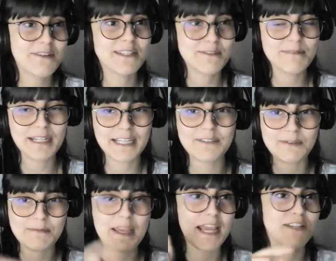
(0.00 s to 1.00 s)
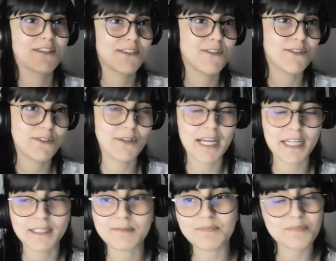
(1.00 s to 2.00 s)
I was super lucky to be agent
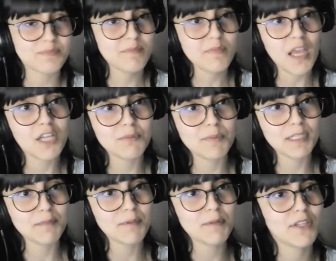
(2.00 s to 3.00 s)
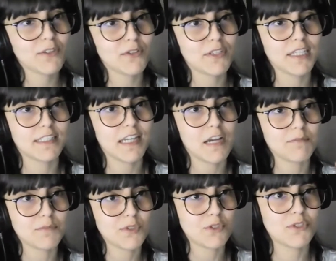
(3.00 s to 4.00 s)
008. And many people they thought that
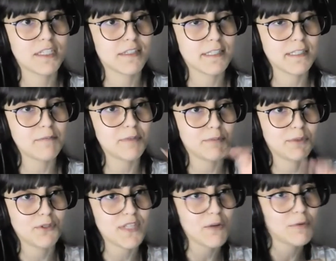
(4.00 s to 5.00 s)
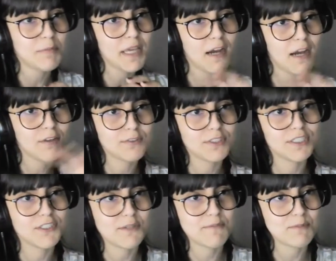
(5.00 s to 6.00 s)
I'm choosing this number because I will be
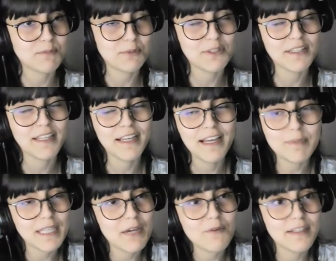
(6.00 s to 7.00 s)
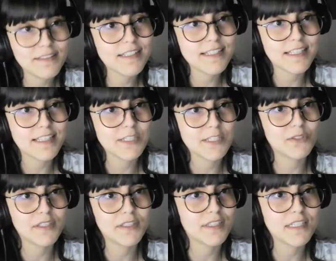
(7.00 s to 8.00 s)
after James Bond. But there is the
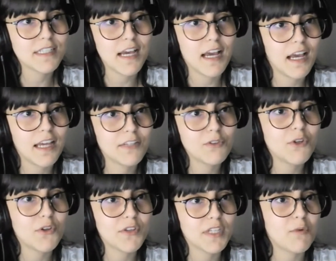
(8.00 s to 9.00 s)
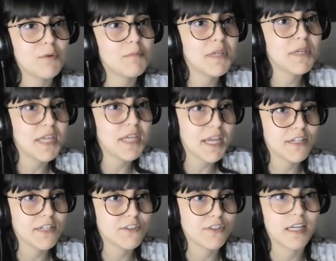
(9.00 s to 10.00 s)
story. There is I don't know that I will be
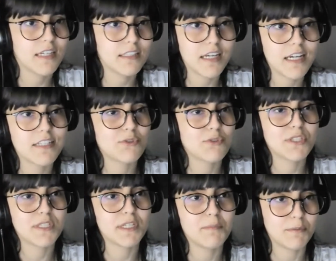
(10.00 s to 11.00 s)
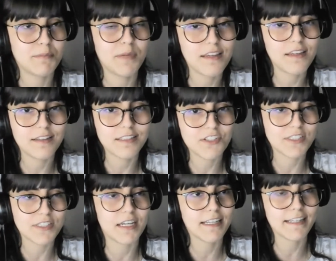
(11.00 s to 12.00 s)
agent, and I choose the number by
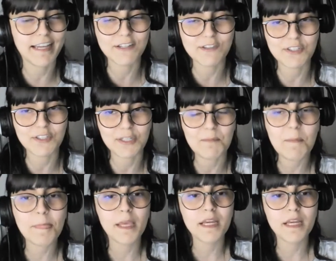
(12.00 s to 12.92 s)
just a luck actually.